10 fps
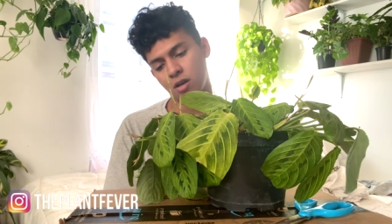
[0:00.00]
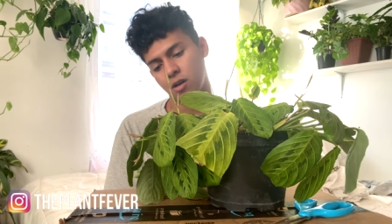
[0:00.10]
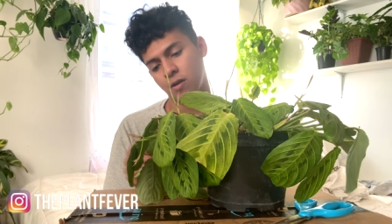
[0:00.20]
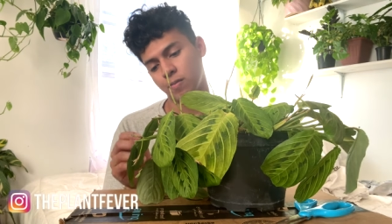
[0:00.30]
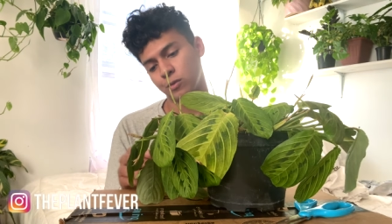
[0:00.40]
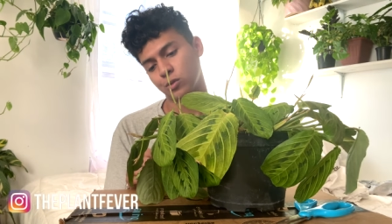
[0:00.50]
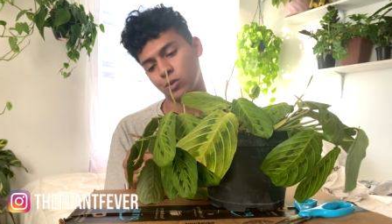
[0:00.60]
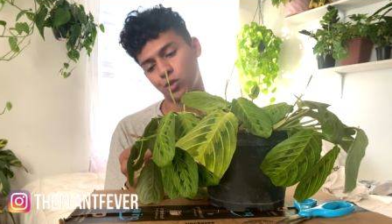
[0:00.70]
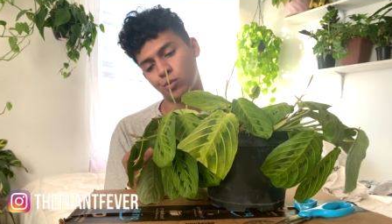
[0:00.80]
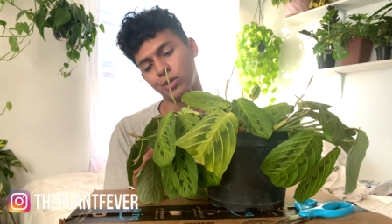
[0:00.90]
Um, so
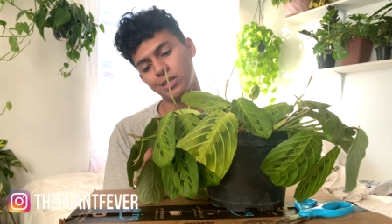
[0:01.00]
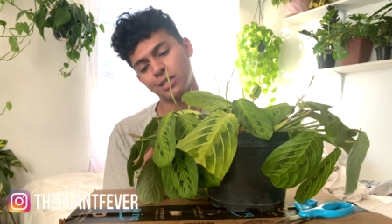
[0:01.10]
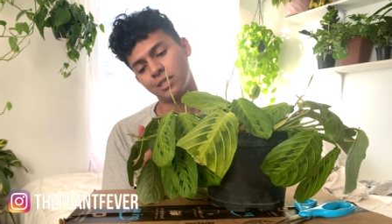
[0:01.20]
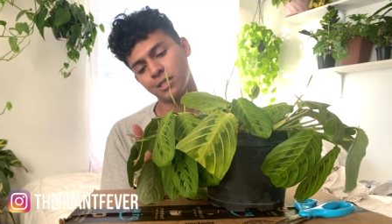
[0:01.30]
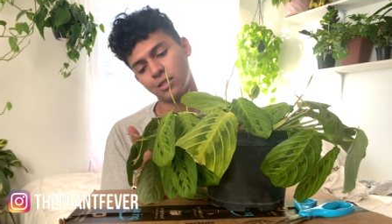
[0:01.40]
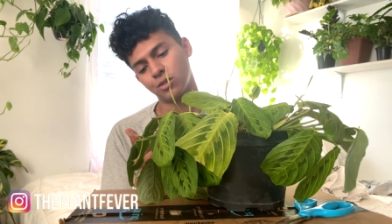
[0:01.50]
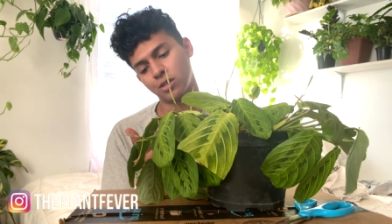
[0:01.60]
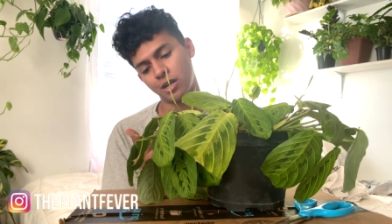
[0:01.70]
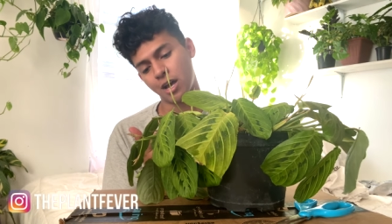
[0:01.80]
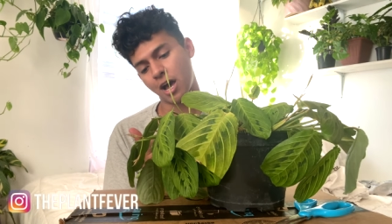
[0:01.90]
two more seasons until
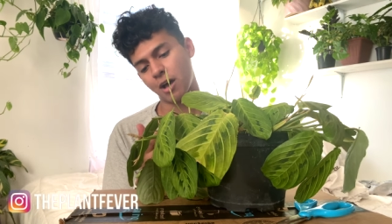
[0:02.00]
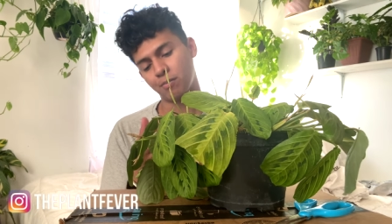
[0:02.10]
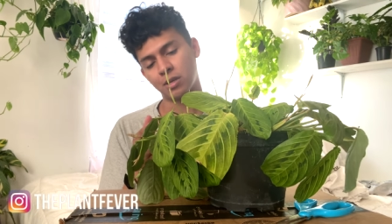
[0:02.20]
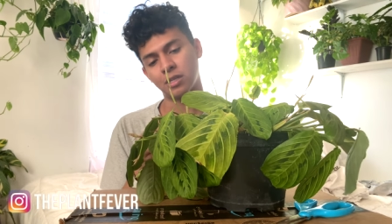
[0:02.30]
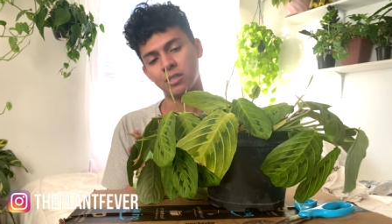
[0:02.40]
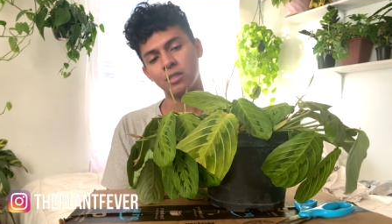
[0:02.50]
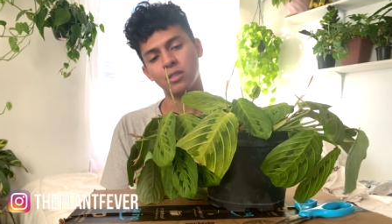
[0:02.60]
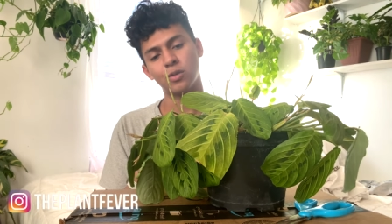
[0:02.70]
that happens.